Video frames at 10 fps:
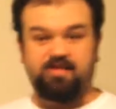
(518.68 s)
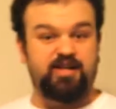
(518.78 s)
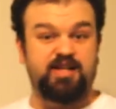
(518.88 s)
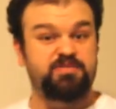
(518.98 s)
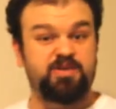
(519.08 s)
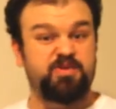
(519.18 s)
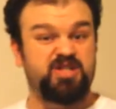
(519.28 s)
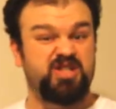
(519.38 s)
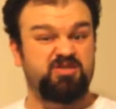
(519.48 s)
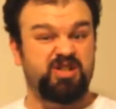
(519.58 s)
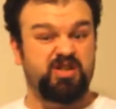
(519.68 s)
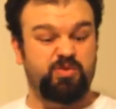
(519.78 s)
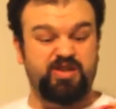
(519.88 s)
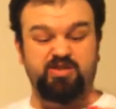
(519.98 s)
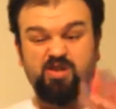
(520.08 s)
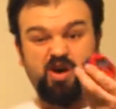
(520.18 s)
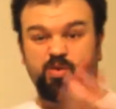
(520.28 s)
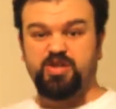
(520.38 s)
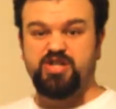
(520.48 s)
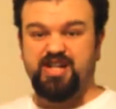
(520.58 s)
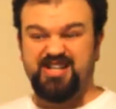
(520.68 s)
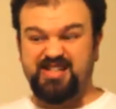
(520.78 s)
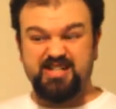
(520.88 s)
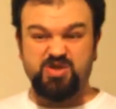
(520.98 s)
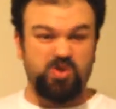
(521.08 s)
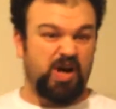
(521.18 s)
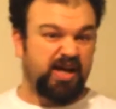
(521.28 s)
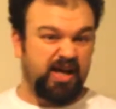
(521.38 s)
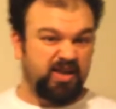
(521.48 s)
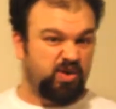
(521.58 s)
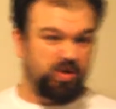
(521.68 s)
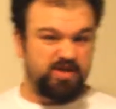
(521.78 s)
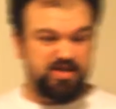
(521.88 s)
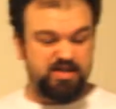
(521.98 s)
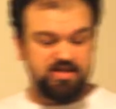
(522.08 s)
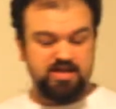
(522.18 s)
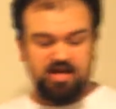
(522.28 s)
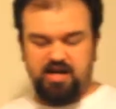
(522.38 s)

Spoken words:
that's pretty much it really with the ride watch in it. It doesn't do any other noises.